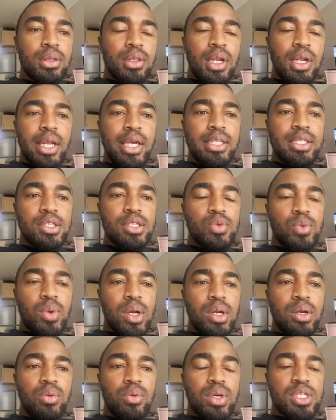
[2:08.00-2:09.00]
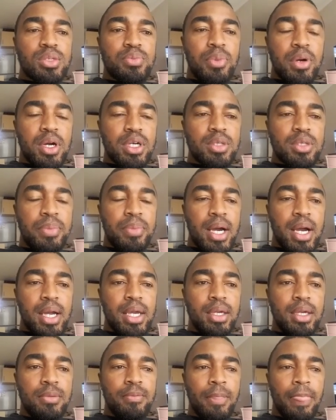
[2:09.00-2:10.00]
The latest one was sparked
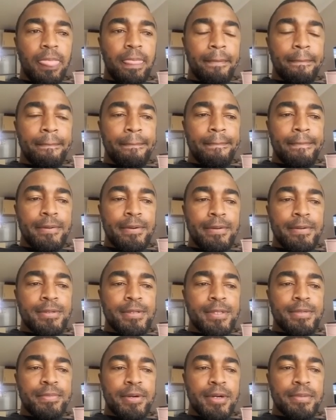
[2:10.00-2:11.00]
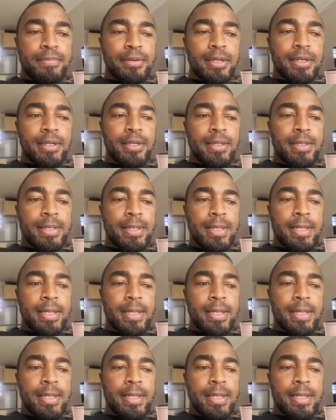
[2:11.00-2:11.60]
by, what was it sparked by?